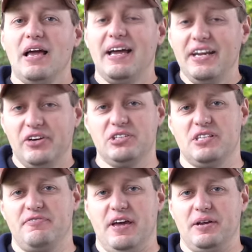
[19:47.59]
And here's
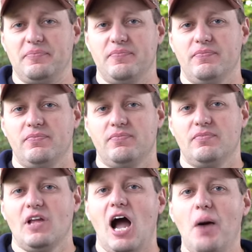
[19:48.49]
the thing.
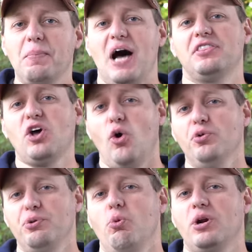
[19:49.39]
I'm not the
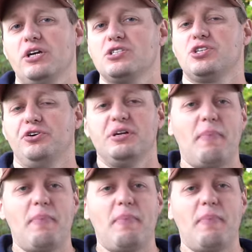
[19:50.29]
only one concerned